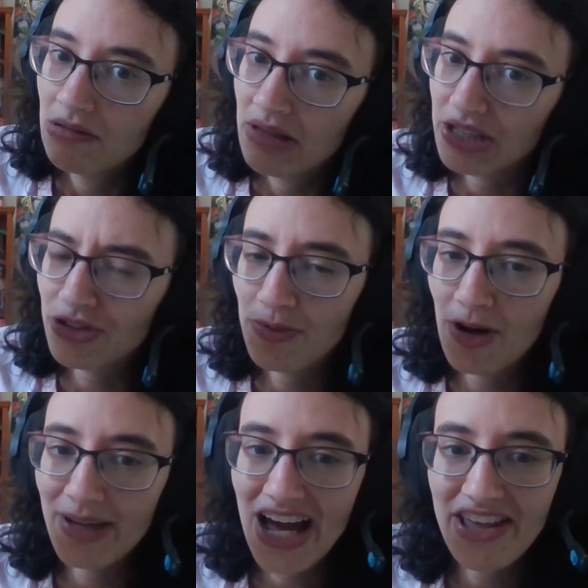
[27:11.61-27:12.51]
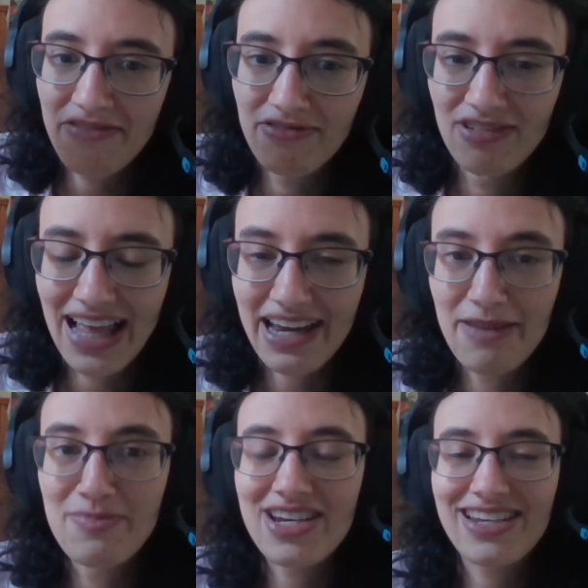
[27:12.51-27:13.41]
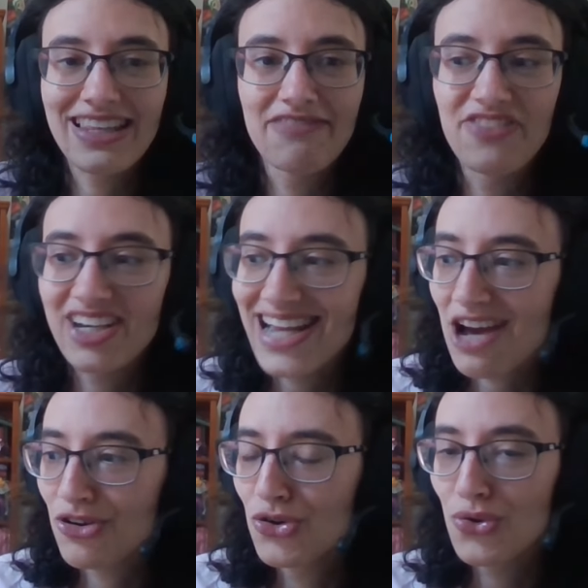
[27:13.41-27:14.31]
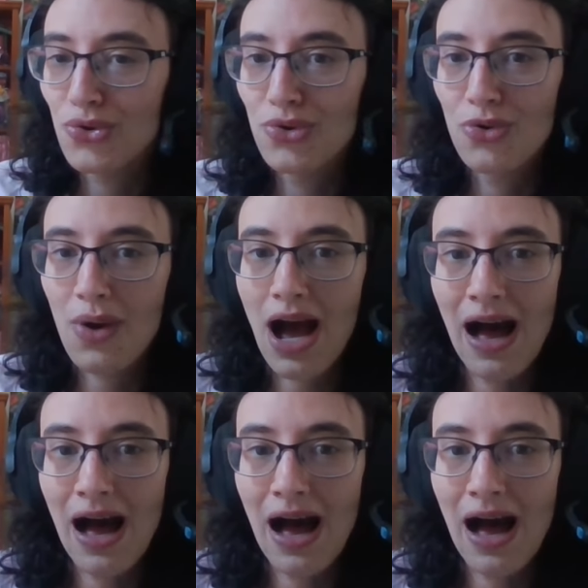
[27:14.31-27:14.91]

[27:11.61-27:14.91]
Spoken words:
That's also probably how they like immediately figured out who